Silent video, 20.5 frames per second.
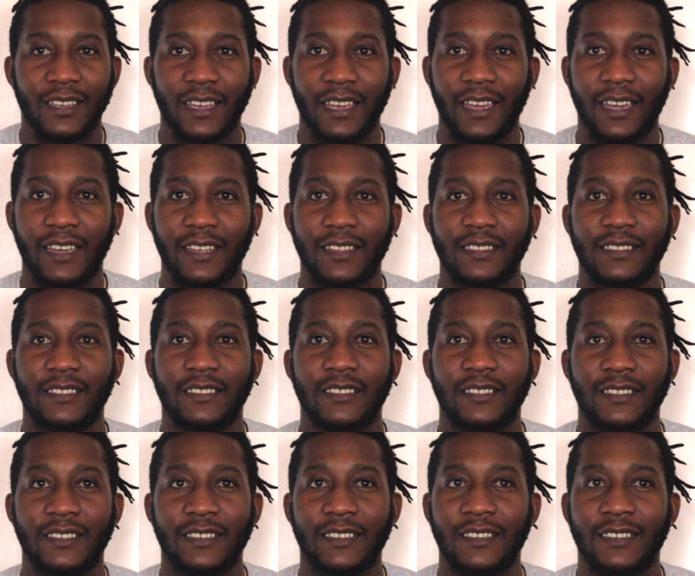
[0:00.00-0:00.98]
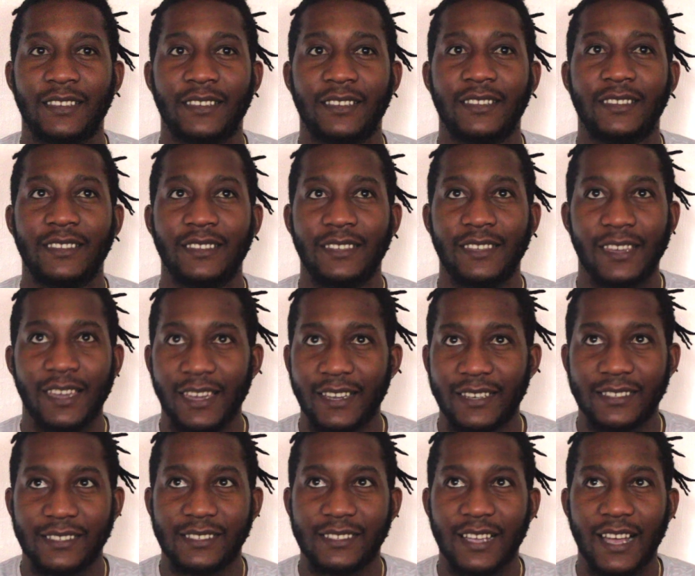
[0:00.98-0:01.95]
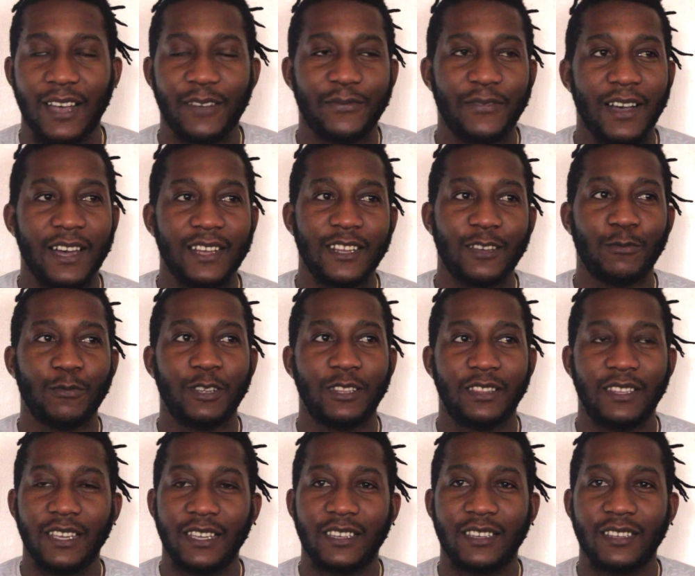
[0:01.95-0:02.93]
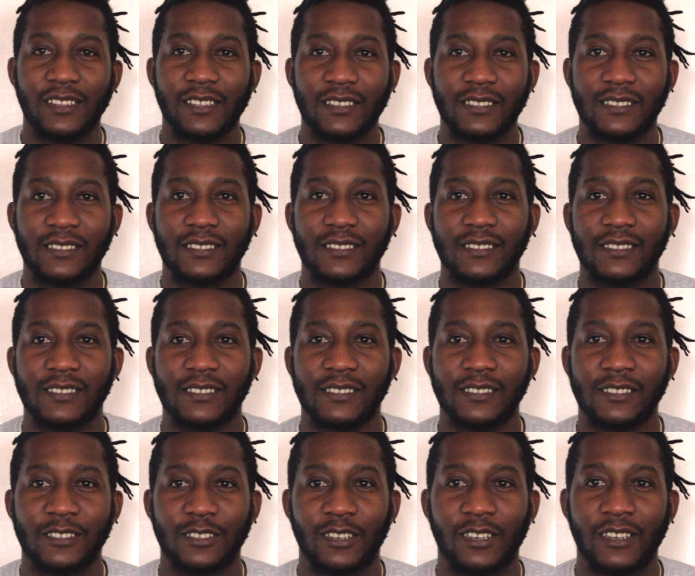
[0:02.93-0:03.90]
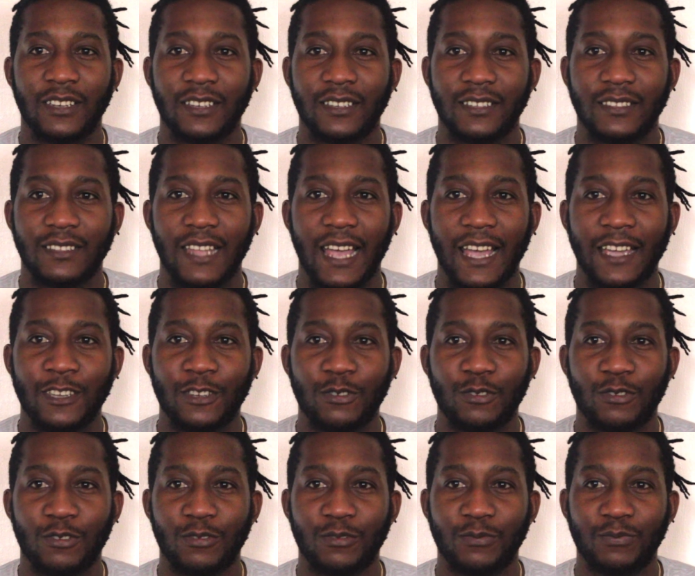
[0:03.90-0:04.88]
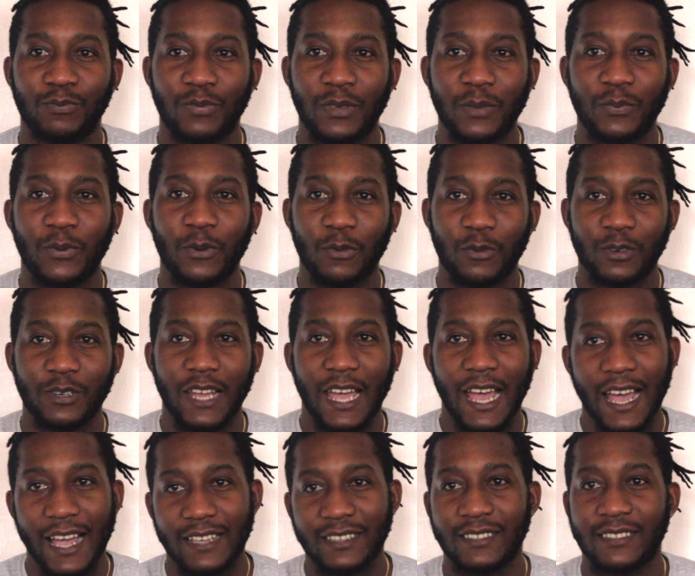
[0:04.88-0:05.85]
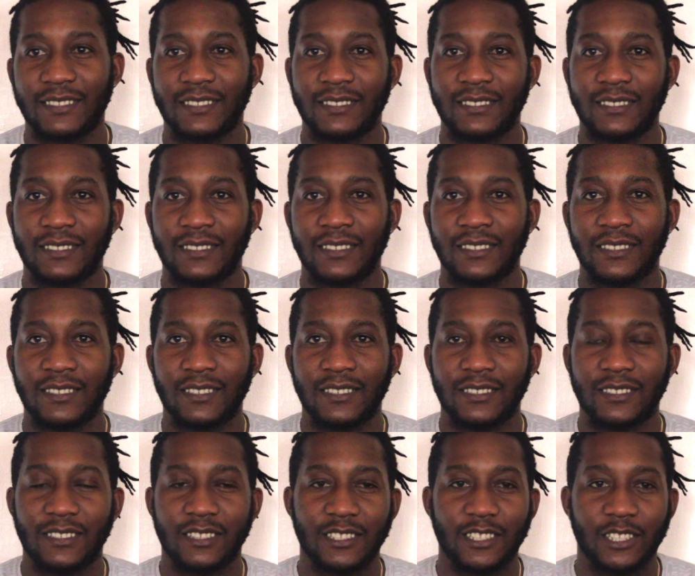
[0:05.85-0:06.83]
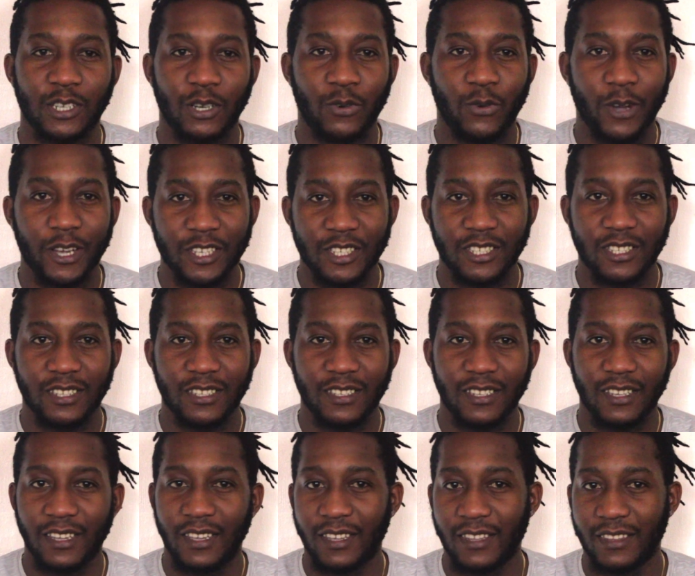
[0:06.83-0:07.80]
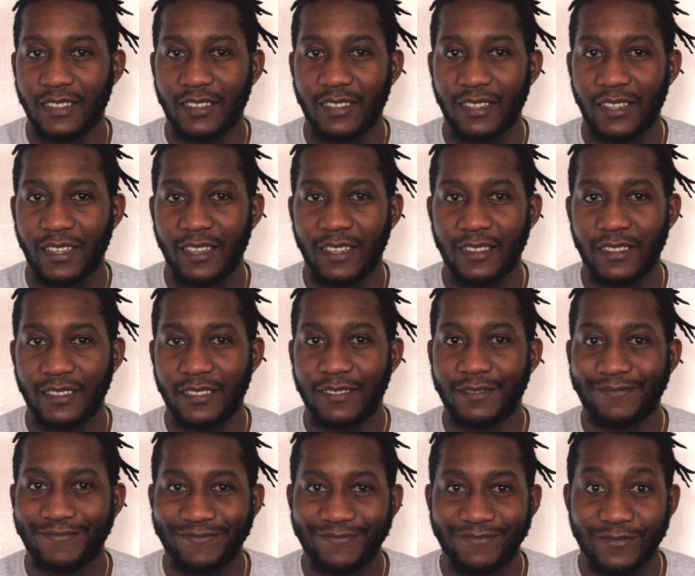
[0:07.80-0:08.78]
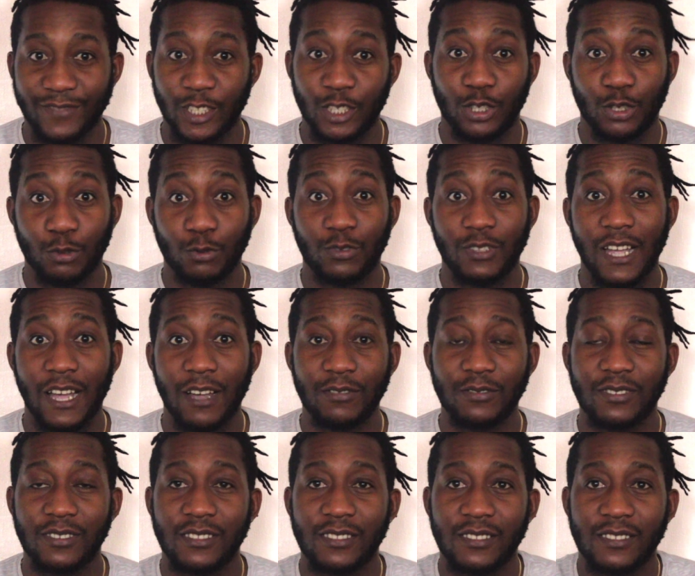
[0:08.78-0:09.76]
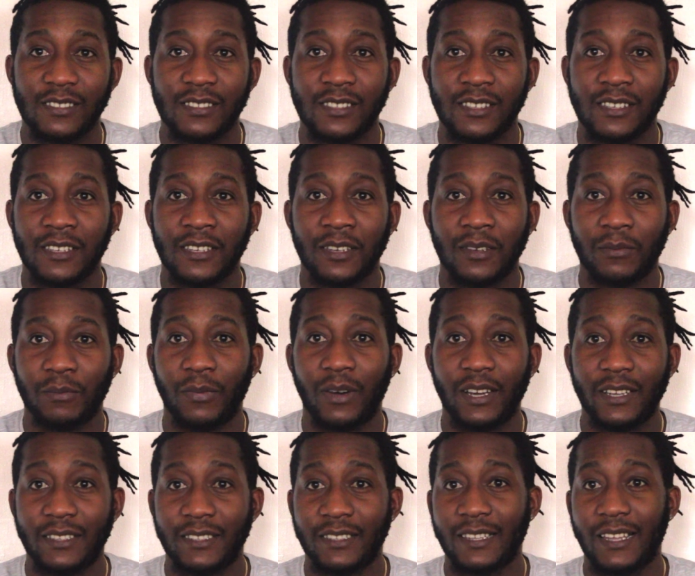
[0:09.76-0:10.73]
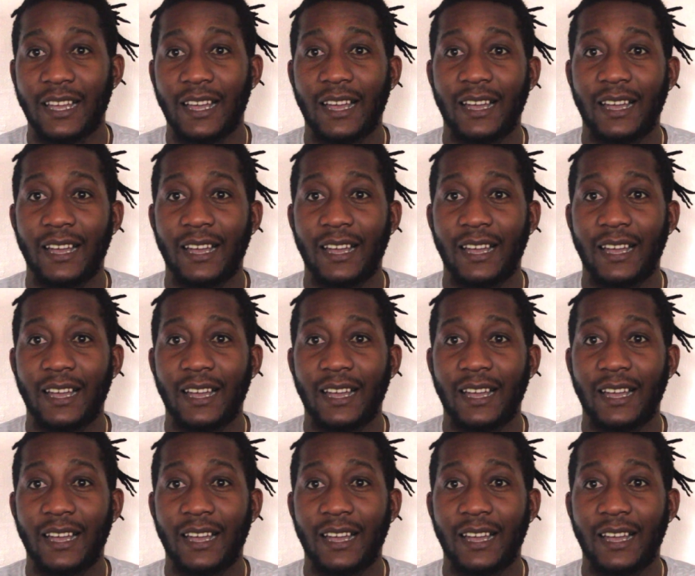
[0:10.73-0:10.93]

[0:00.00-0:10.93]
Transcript: and yes I find it ridiculous that you know people would ask such a question in in the 2000s but